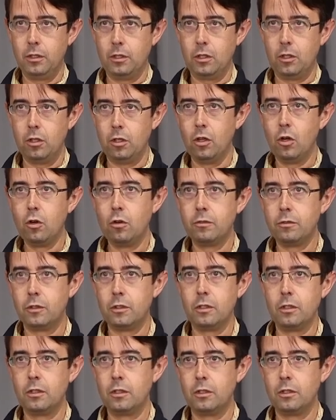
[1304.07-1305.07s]

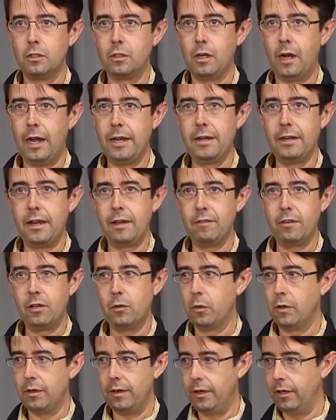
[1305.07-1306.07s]
Clover, I didn't have
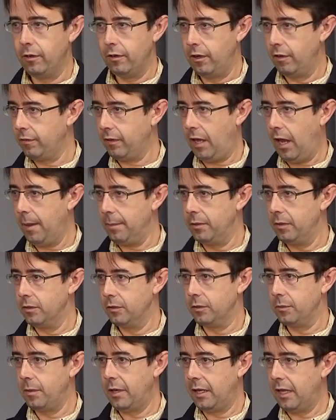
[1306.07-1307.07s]
anywhere near enough
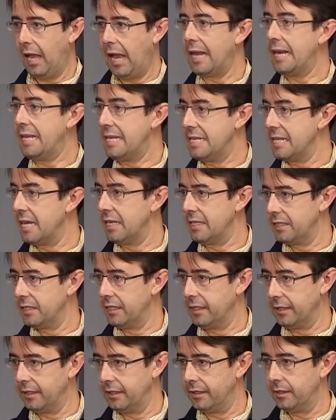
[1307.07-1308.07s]
capital to make any dent
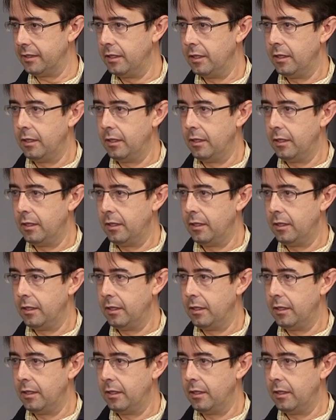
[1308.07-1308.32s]
in it.